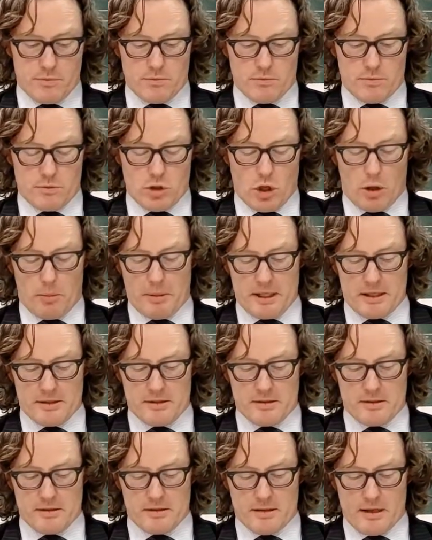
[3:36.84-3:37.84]

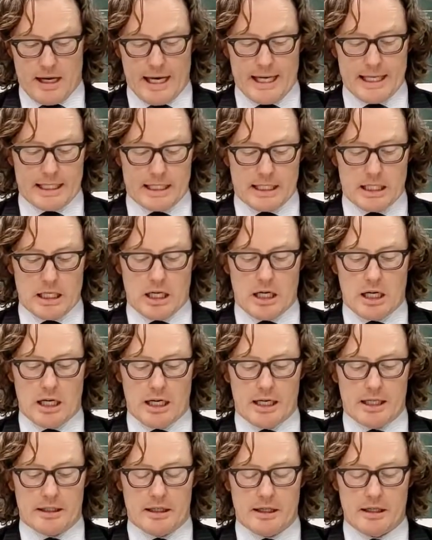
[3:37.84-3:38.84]
topics, 8 and
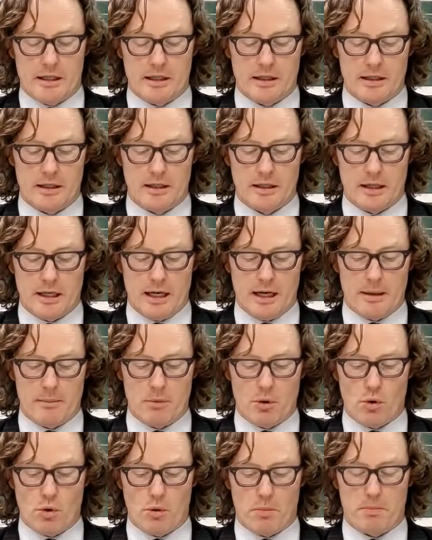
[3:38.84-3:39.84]
9, are
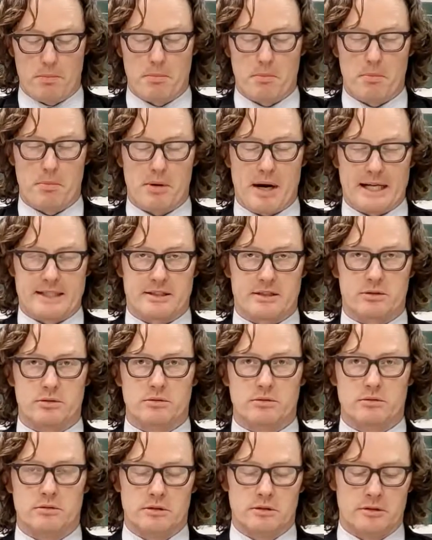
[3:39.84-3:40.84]
more
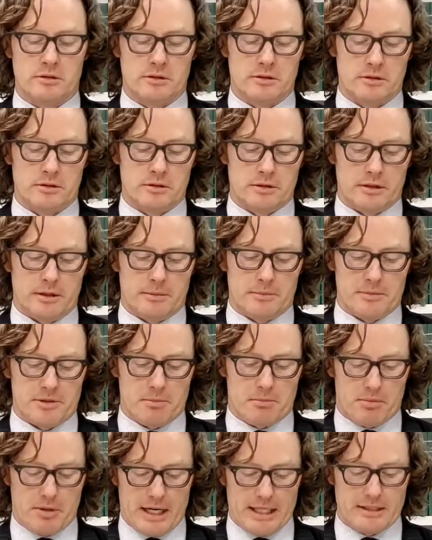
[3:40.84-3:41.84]
practical, some
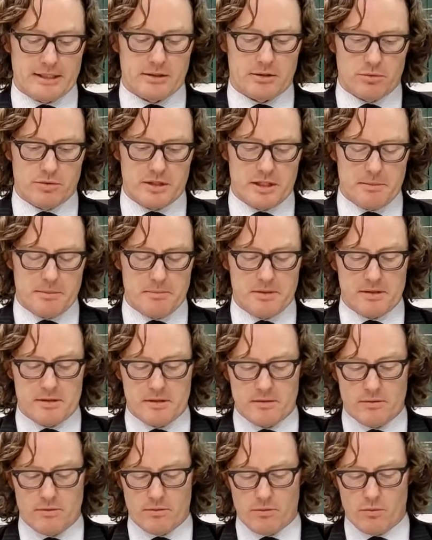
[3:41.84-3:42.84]
practical tips.
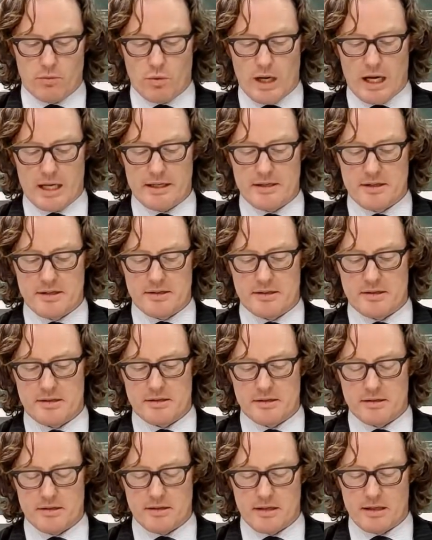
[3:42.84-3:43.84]
One
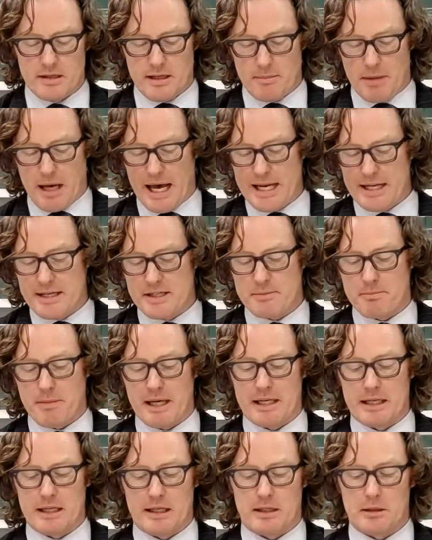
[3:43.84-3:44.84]
is, number 8 is
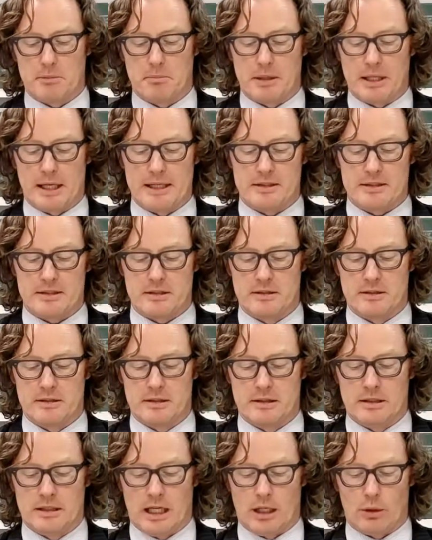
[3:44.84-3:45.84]
making a complaint
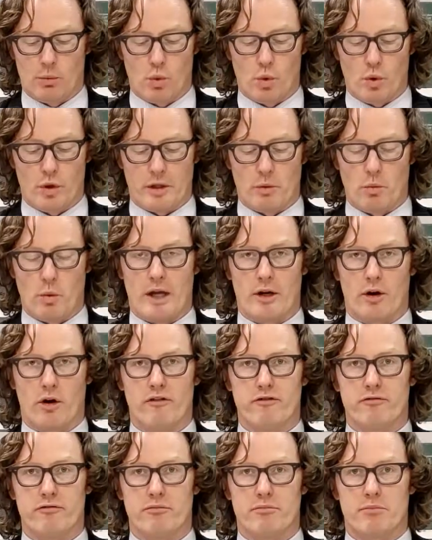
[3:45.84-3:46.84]
and warding one
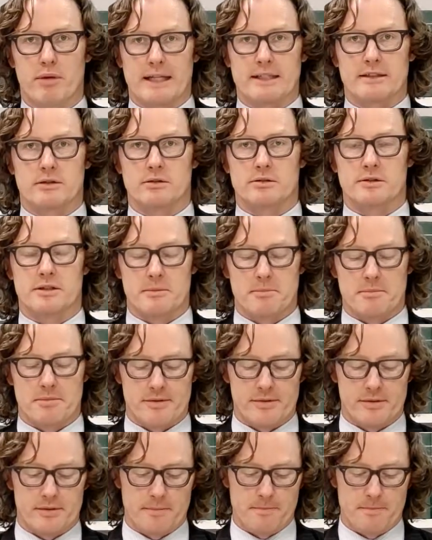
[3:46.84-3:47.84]
off, practical tips.